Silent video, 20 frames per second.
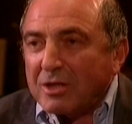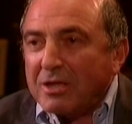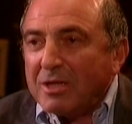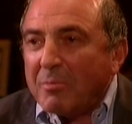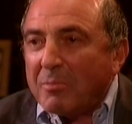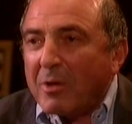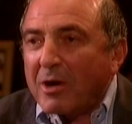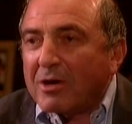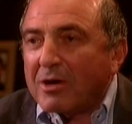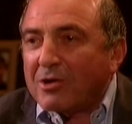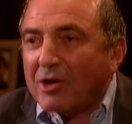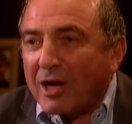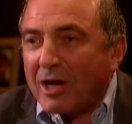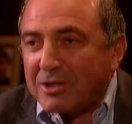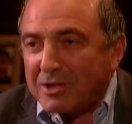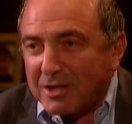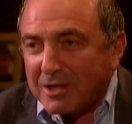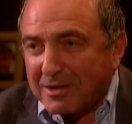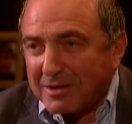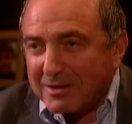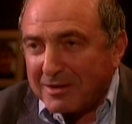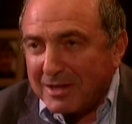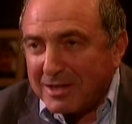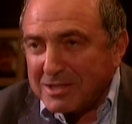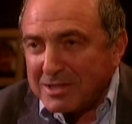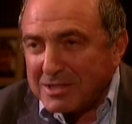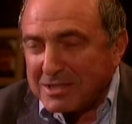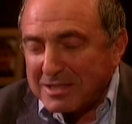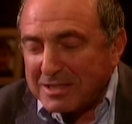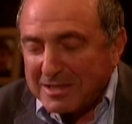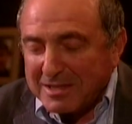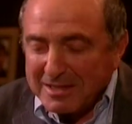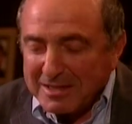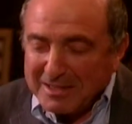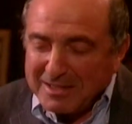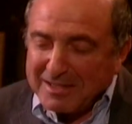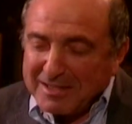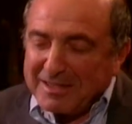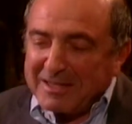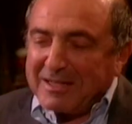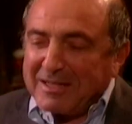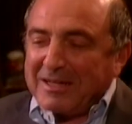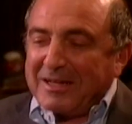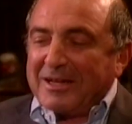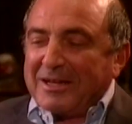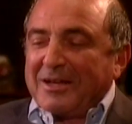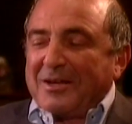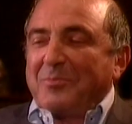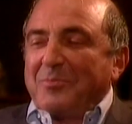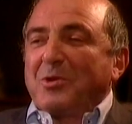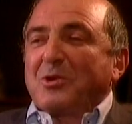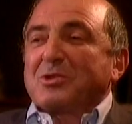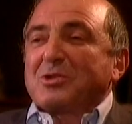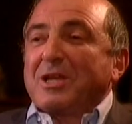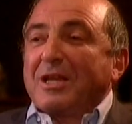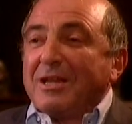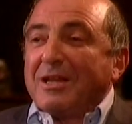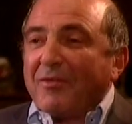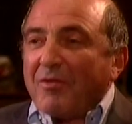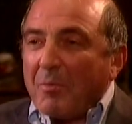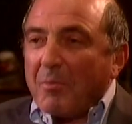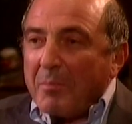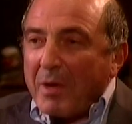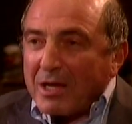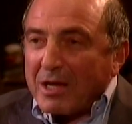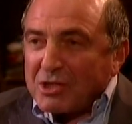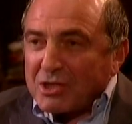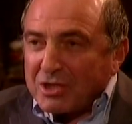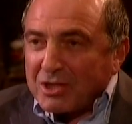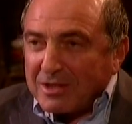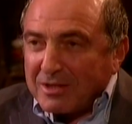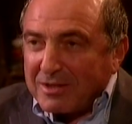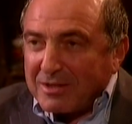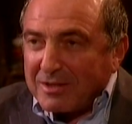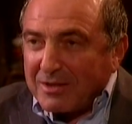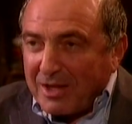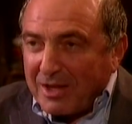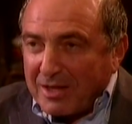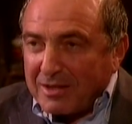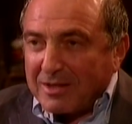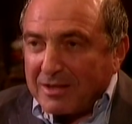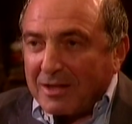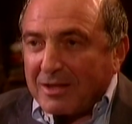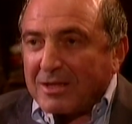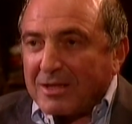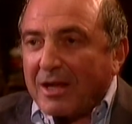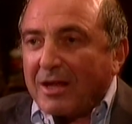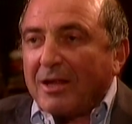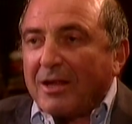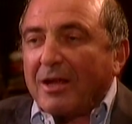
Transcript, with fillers: democratic, yes? Uh, because I never mentioned that. Th